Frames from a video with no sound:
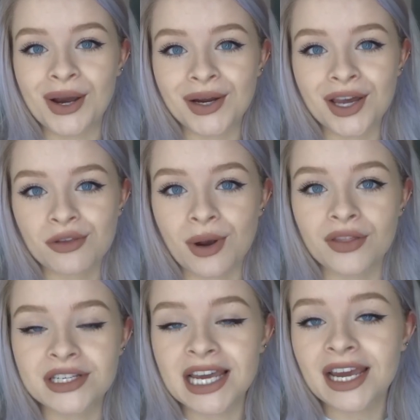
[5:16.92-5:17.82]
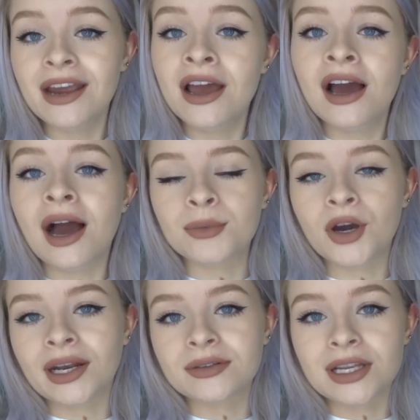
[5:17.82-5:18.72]
wear it throughout the day. I'm
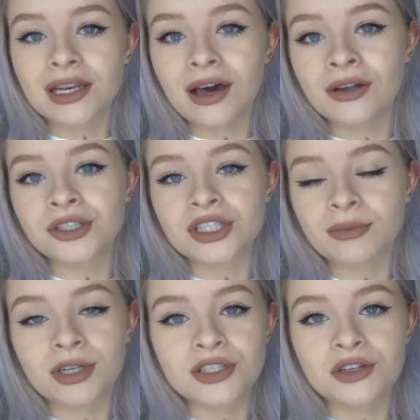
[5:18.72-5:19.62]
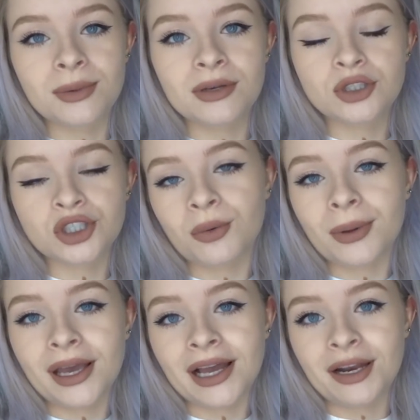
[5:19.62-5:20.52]
going out to lunch, I'm gonna do a bit of
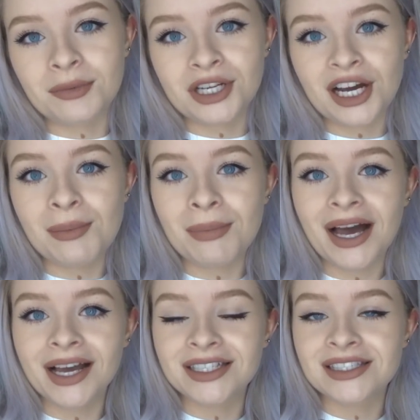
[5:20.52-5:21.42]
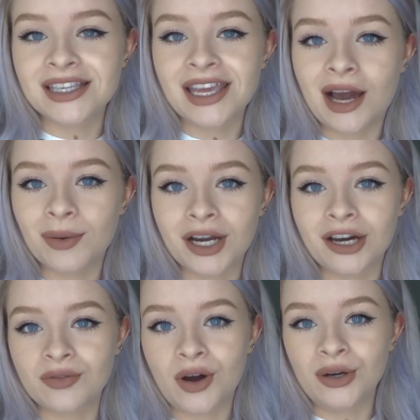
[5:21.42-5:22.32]
shopping, and I'm gonna come back and see how it kind of